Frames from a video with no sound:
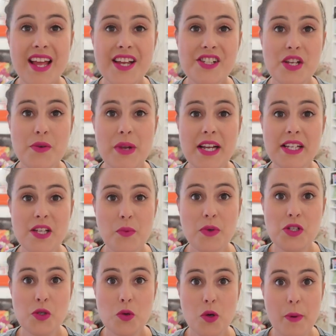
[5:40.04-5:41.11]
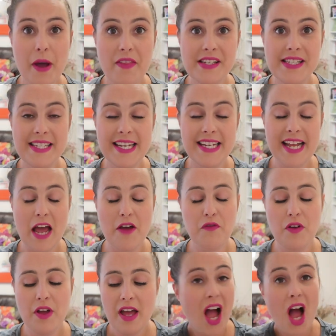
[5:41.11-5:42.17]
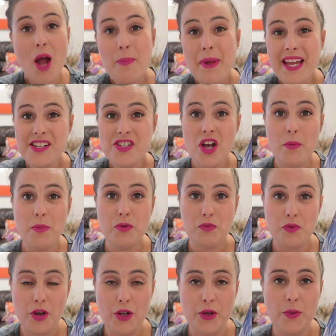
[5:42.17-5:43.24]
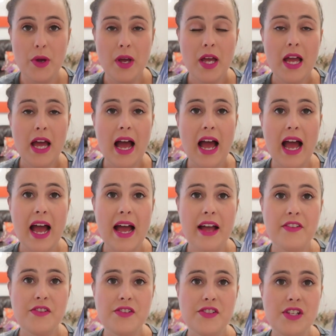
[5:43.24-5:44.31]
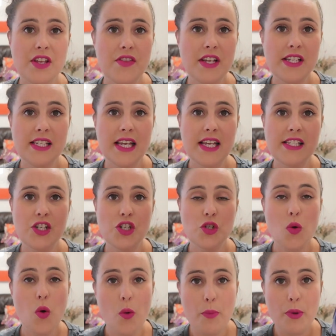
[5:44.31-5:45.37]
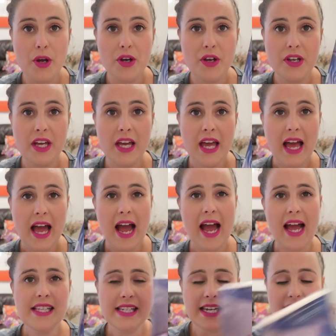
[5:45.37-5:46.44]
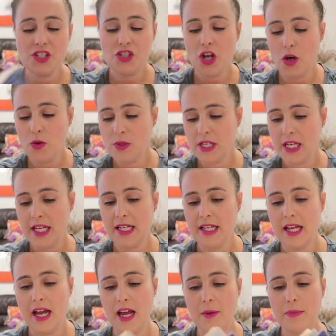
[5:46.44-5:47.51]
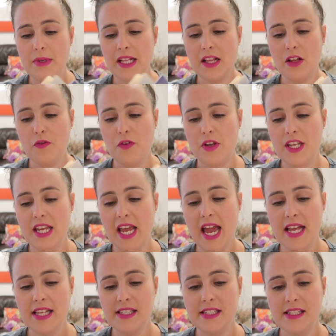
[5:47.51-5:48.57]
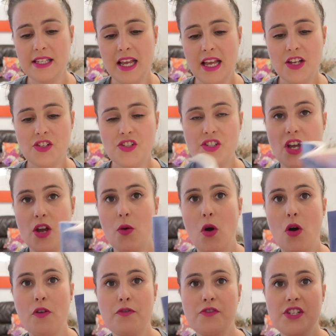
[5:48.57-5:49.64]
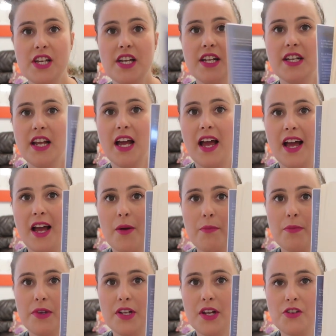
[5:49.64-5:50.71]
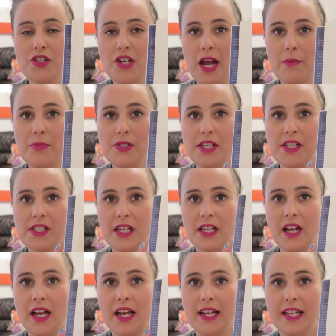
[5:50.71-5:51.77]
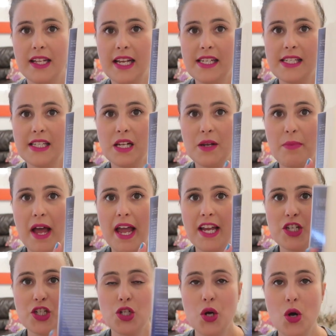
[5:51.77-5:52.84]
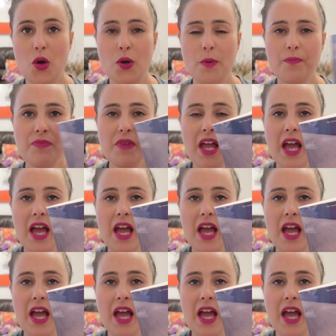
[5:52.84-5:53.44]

So next I want to talk about this DNF. I picked up Ru and this is a short book and it's told in um, little vignettes so often, um, you know, chapters are like less than a page long.